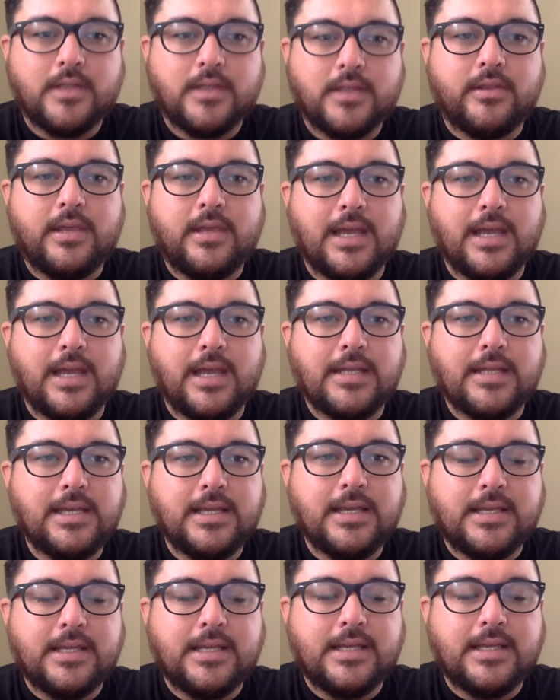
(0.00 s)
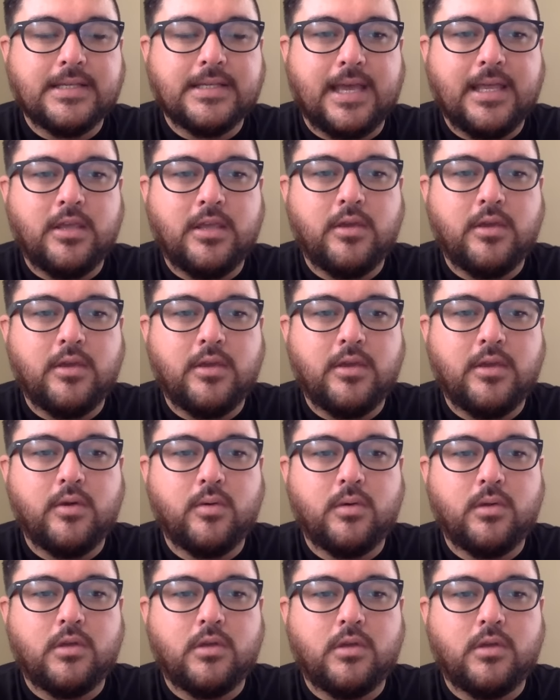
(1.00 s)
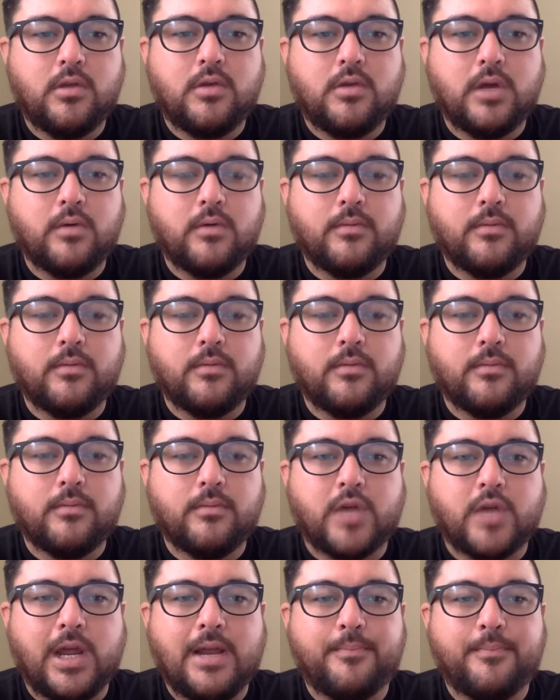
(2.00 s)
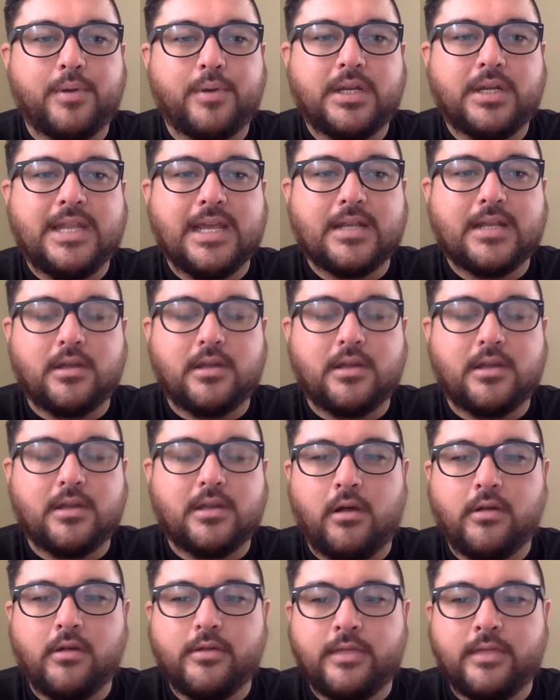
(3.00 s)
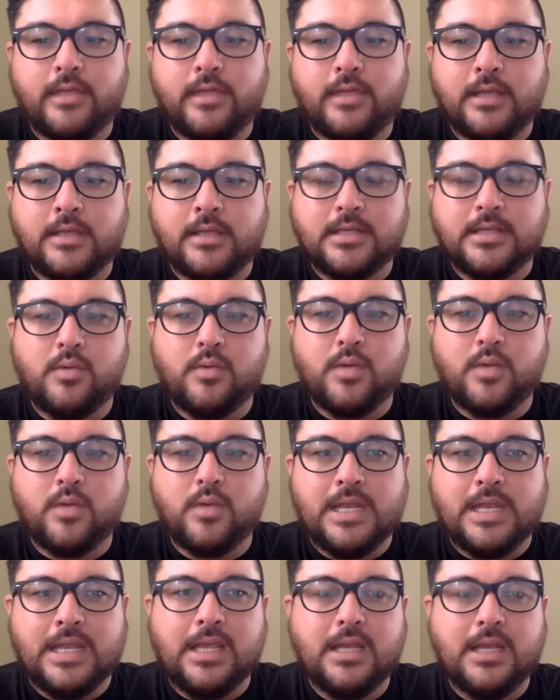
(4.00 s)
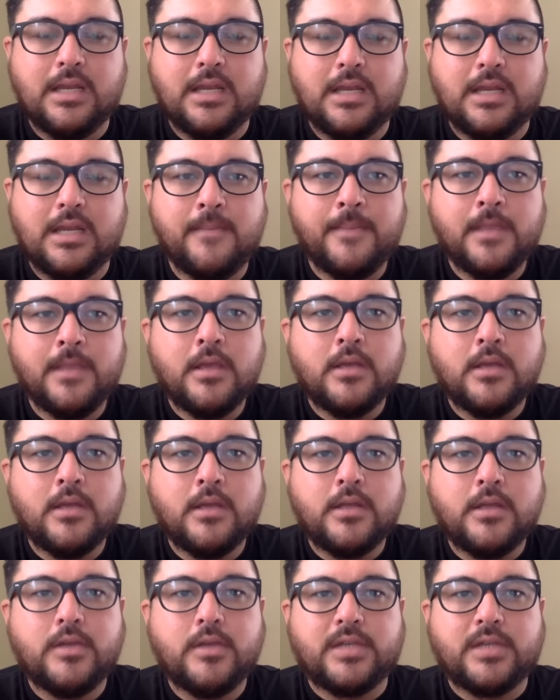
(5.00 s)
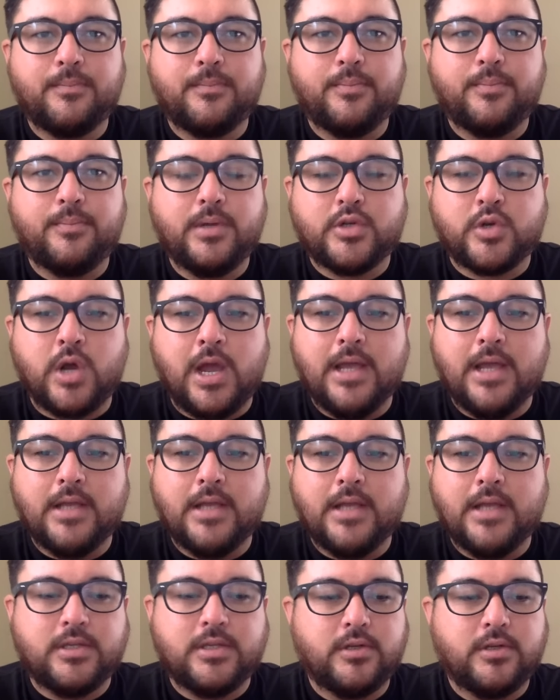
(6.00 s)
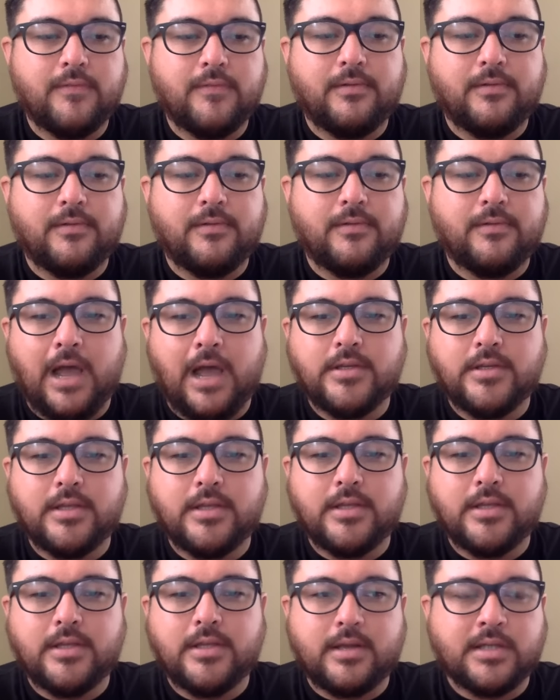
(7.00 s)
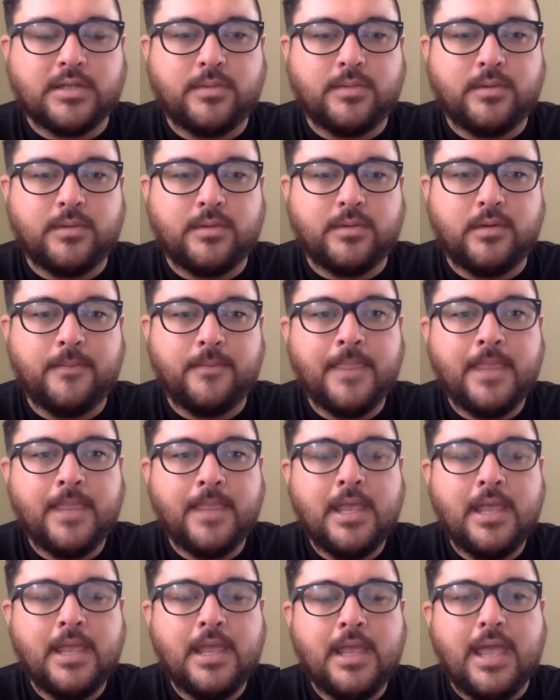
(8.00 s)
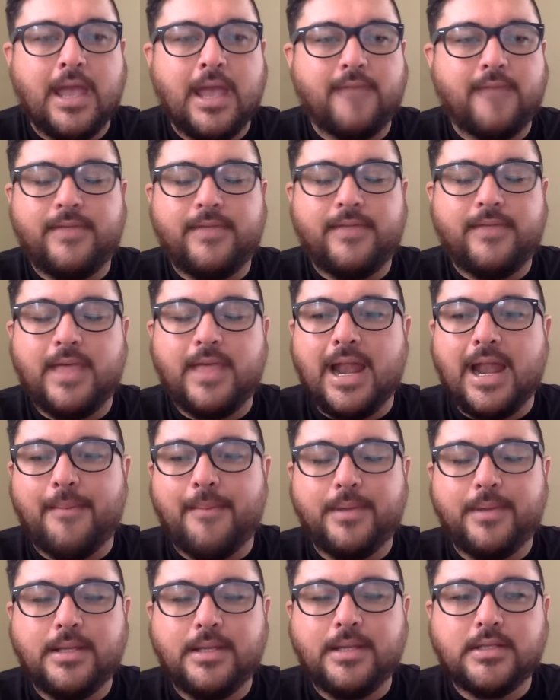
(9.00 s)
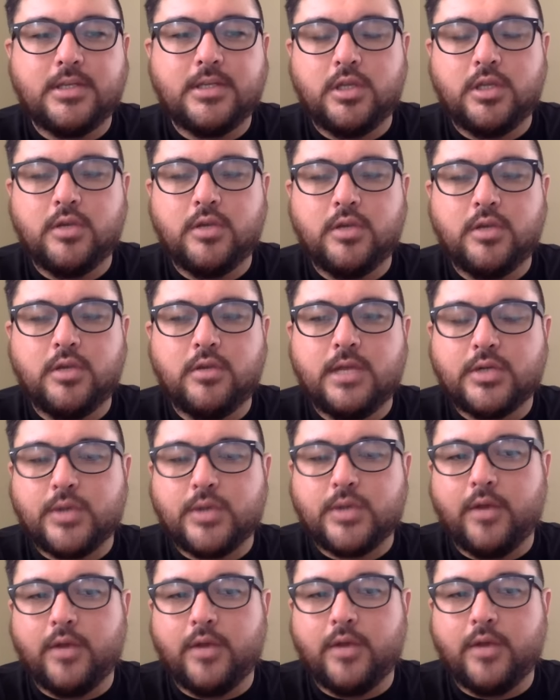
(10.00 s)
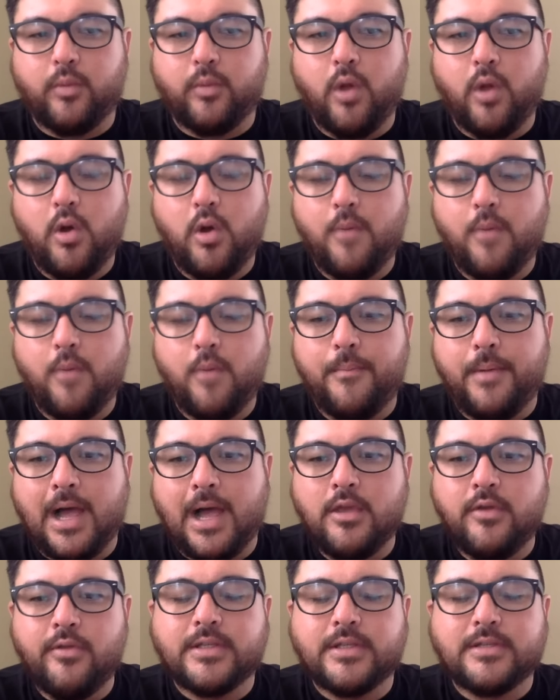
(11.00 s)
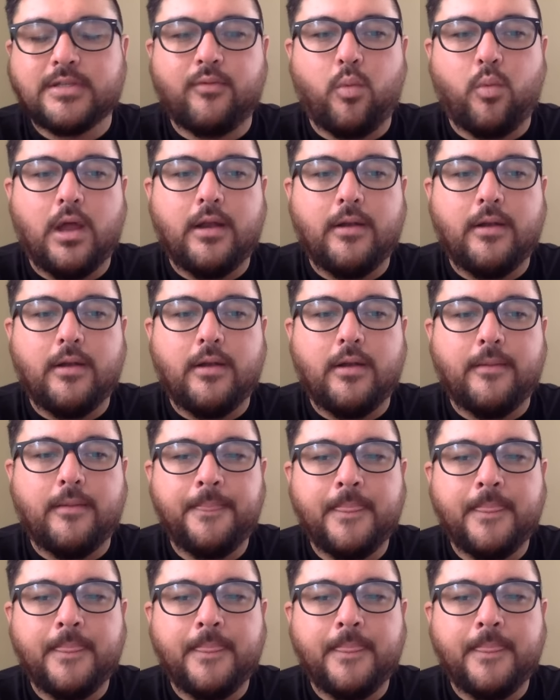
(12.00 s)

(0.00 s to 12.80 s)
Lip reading: So the idea is that you don't try and predict all of the things that you would need. You simply try to deliver value to the customer, and if that happens, you then try to grow by units of one.